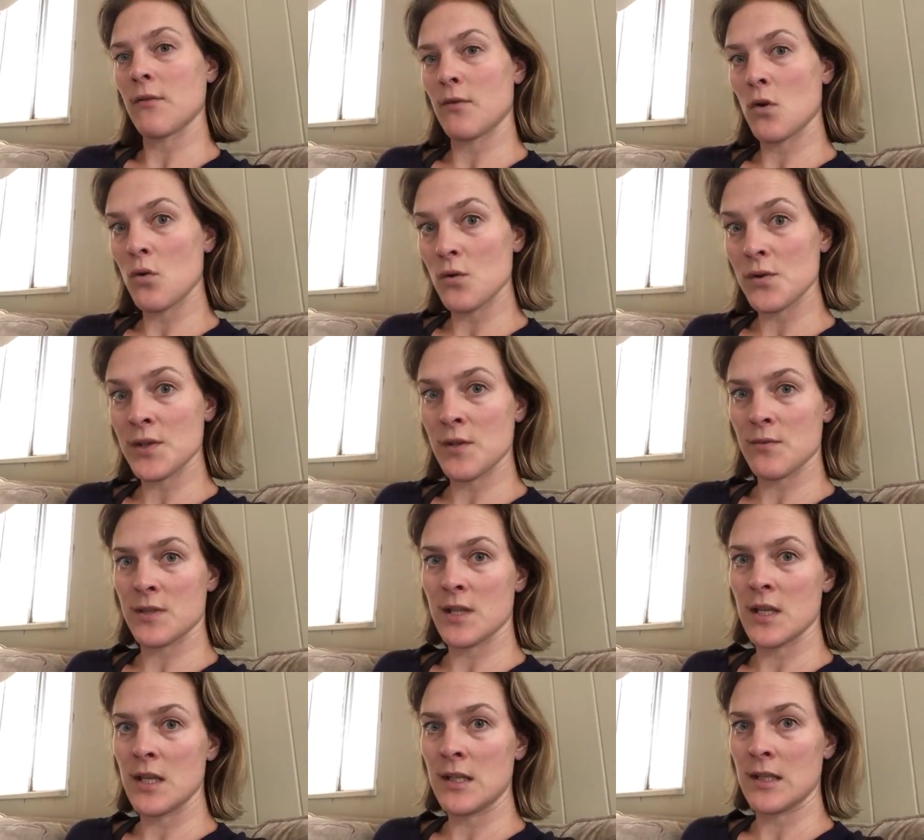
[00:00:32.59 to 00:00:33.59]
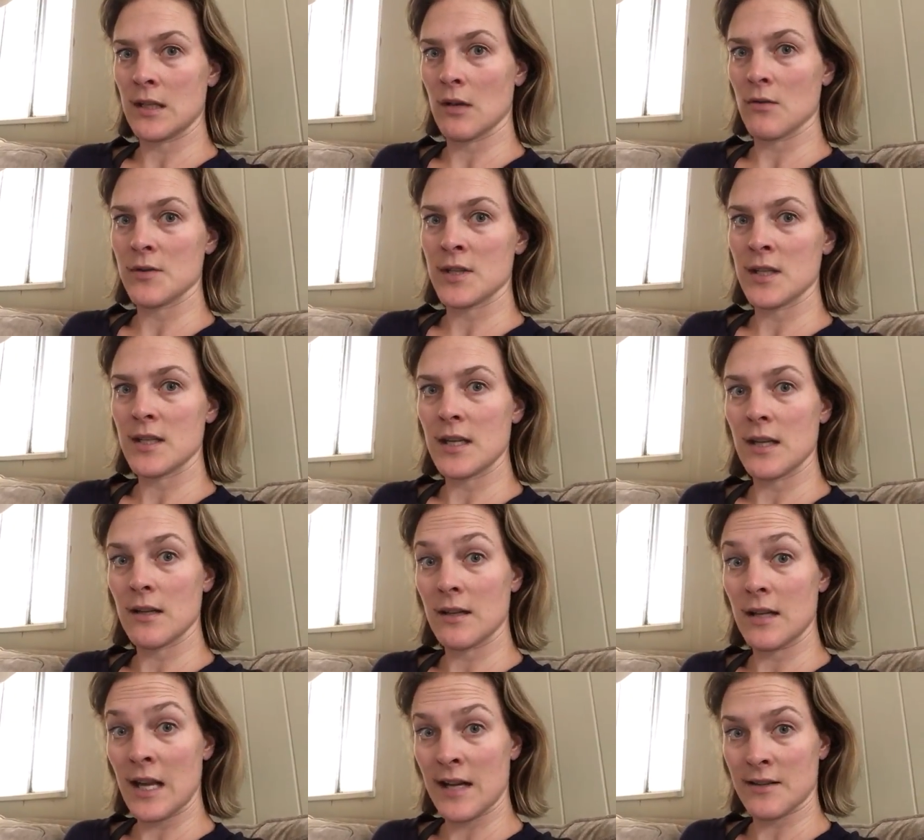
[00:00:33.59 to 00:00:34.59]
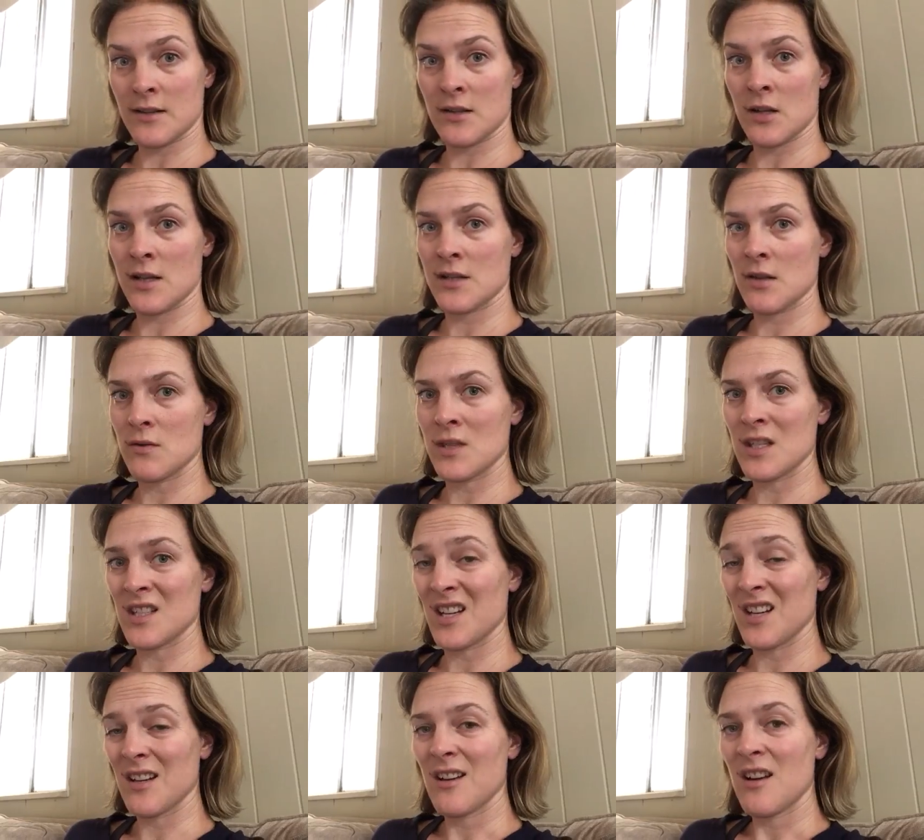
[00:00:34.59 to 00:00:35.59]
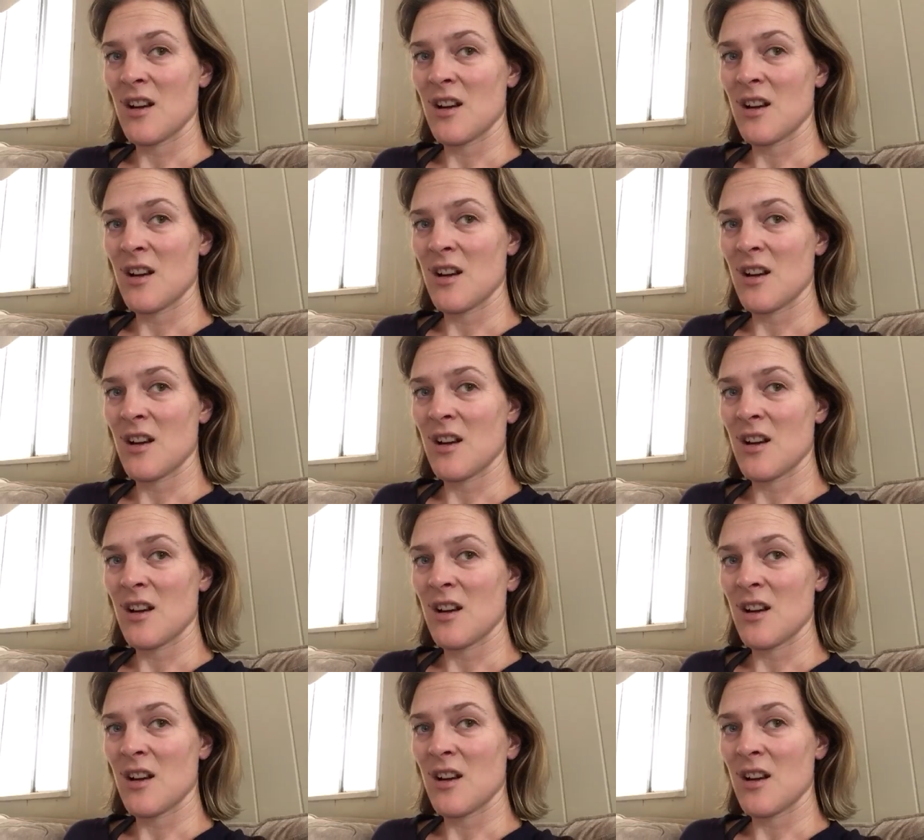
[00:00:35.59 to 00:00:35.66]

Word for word: Of course, there was the eating OCD and the exercise OCD,